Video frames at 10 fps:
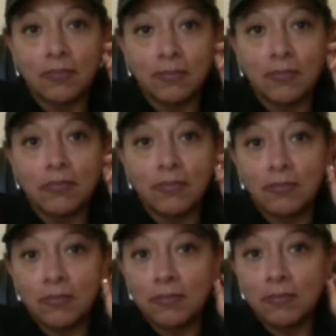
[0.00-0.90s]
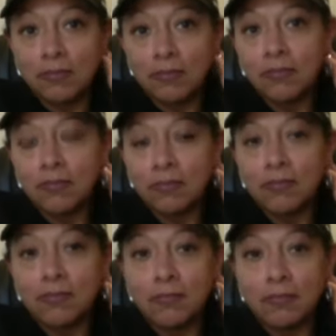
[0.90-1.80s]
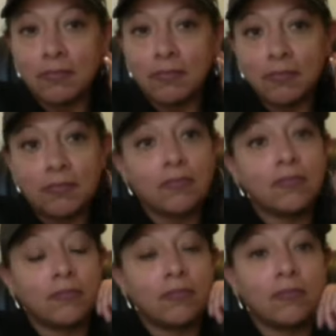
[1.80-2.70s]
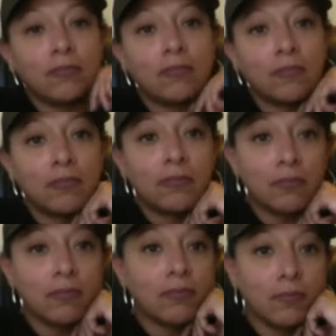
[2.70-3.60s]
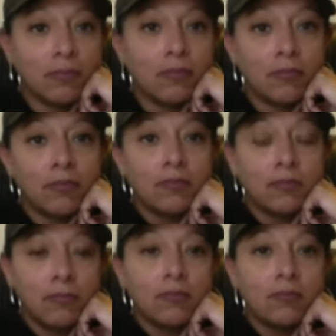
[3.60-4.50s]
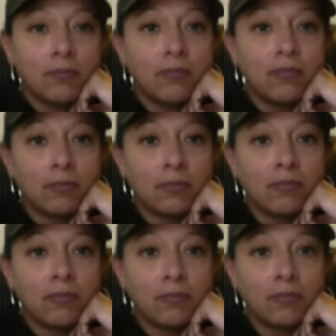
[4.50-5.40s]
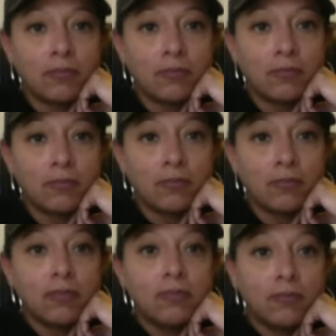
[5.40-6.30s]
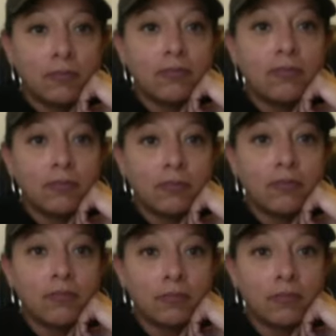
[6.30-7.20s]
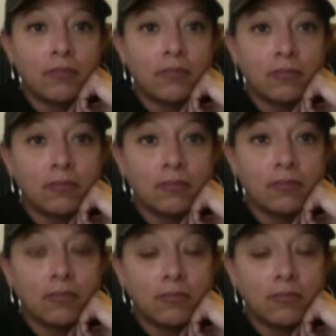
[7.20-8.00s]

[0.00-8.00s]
(not speaking)